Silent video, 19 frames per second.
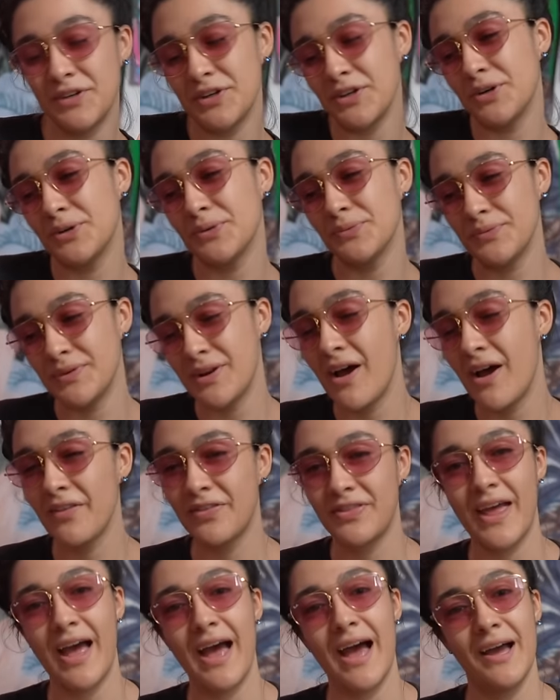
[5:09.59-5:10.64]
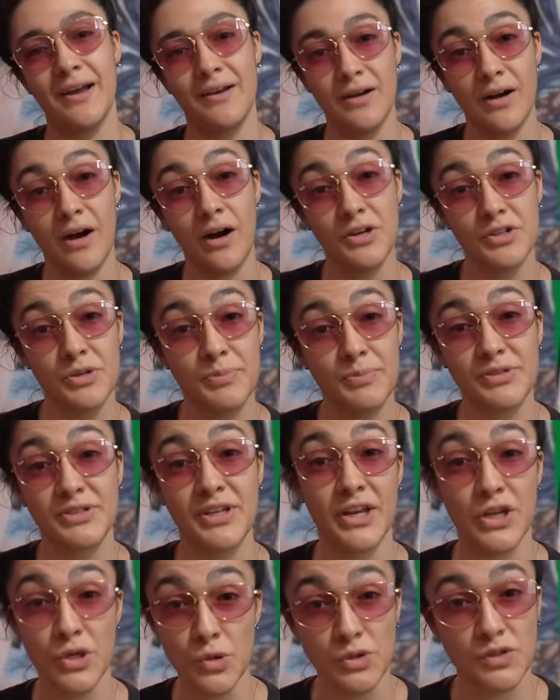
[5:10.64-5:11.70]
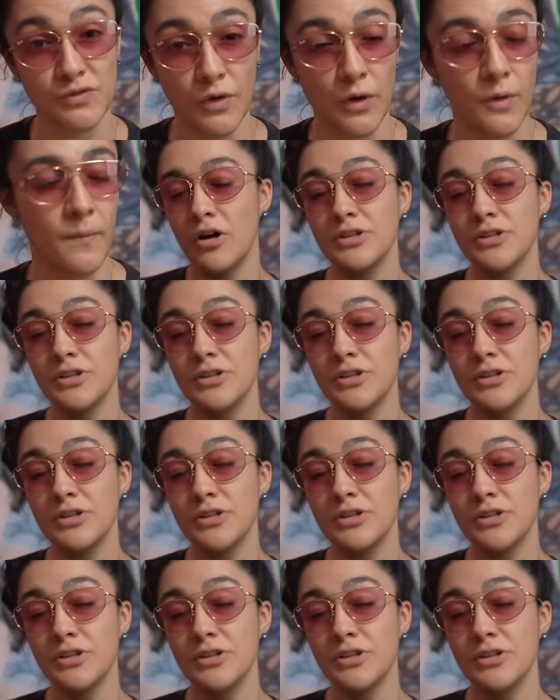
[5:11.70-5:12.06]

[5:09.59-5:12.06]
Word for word: you know, not that 100% useful.